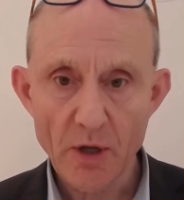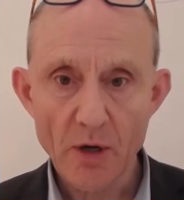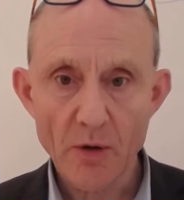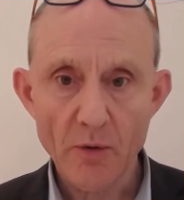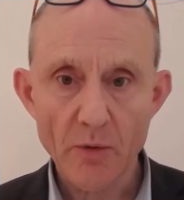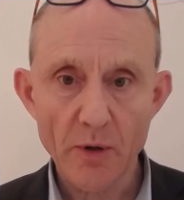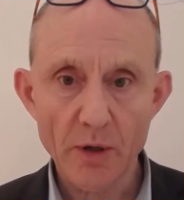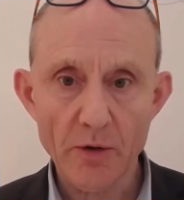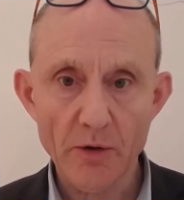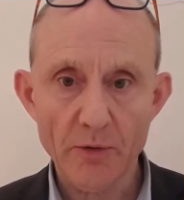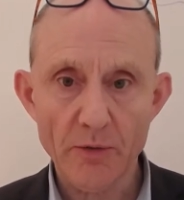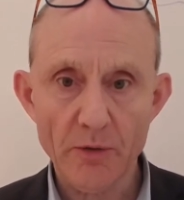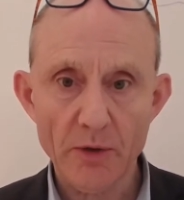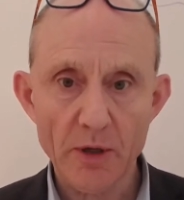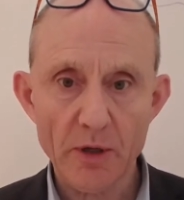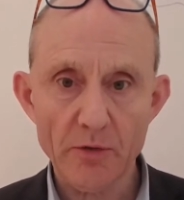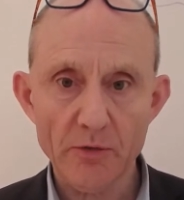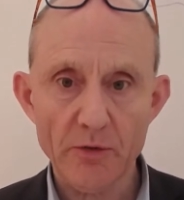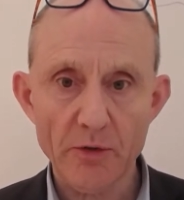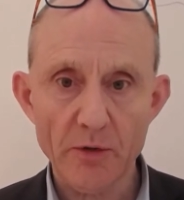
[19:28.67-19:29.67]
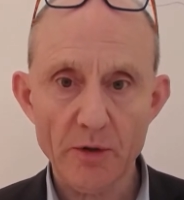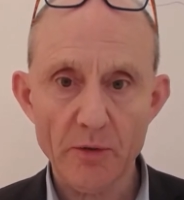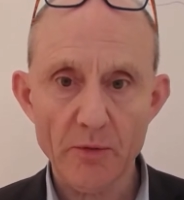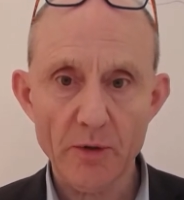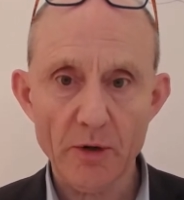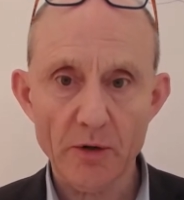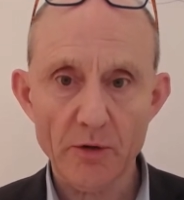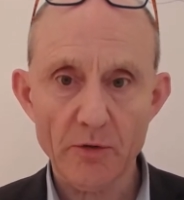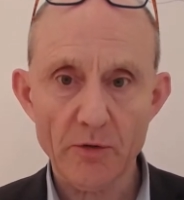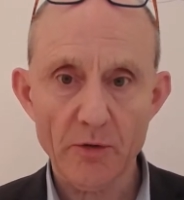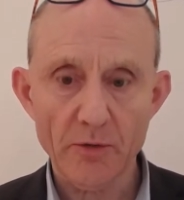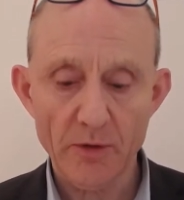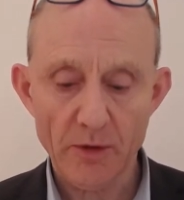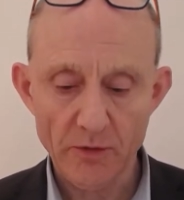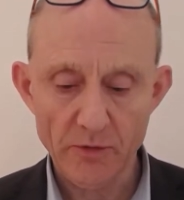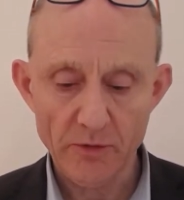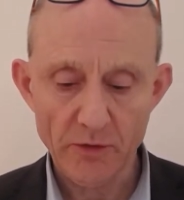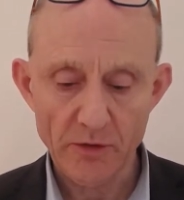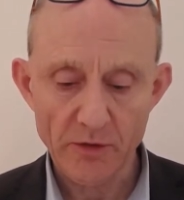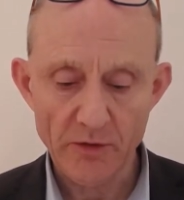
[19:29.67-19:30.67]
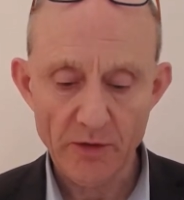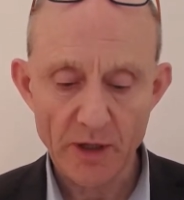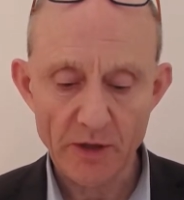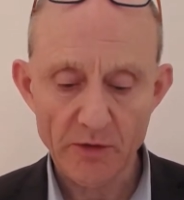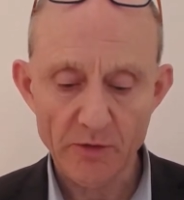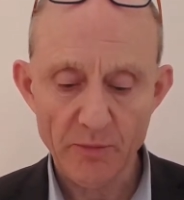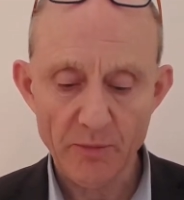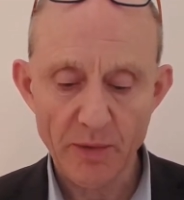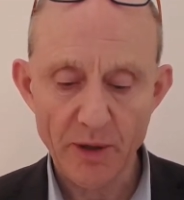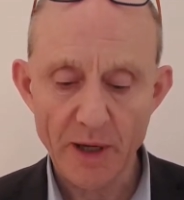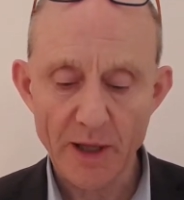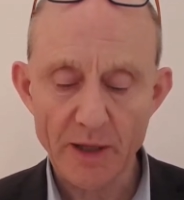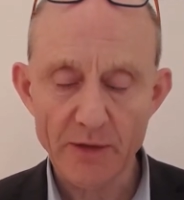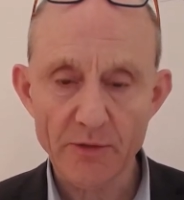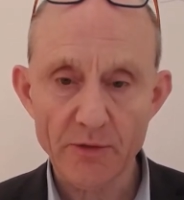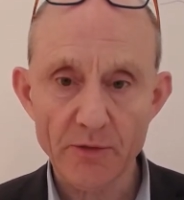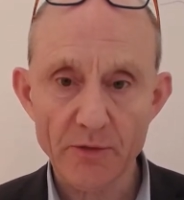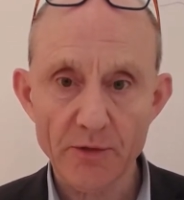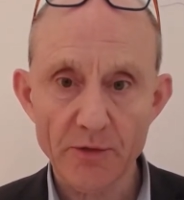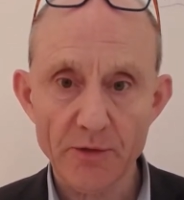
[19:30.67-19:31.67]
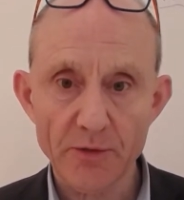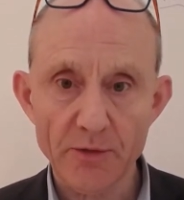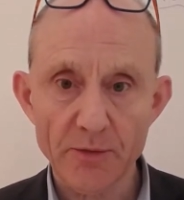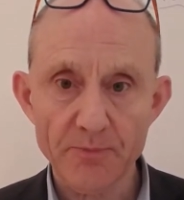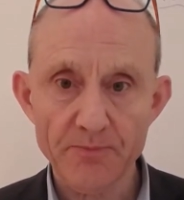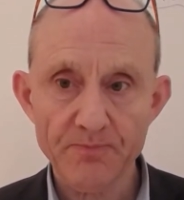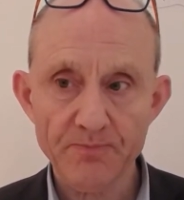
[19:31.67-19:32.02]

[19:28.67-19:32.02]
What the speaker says: Well, you're thinking straight away autotrophic nutrition, that's plants.